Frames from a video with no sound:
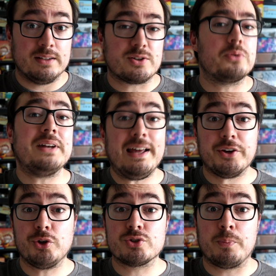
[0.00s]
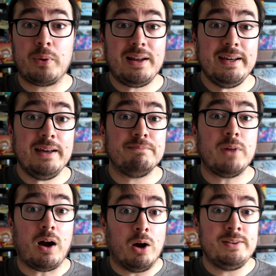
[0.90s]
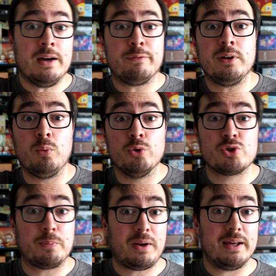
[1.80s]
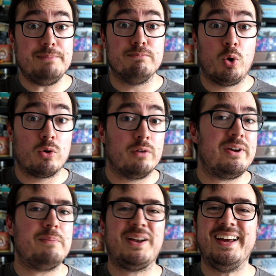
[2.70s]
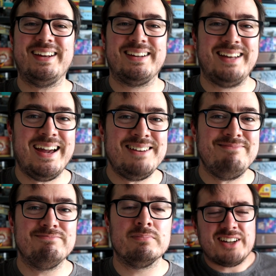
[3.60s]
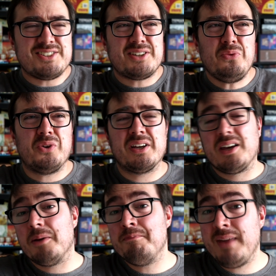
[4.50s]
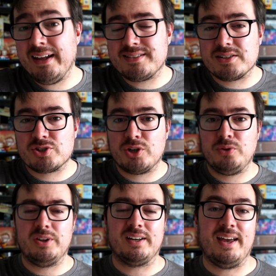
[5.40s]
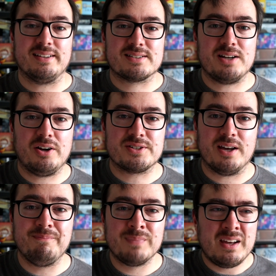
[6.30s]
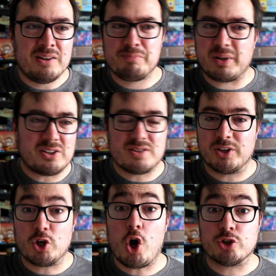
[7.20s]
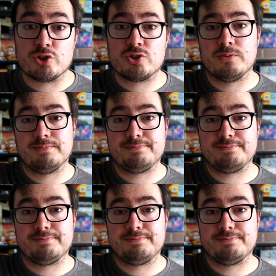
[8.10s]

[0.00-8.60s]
So I'm glad I got to play it. I definitely want to play more of it, play it again. I just don't want to commit to the Kickstarter because of the cost.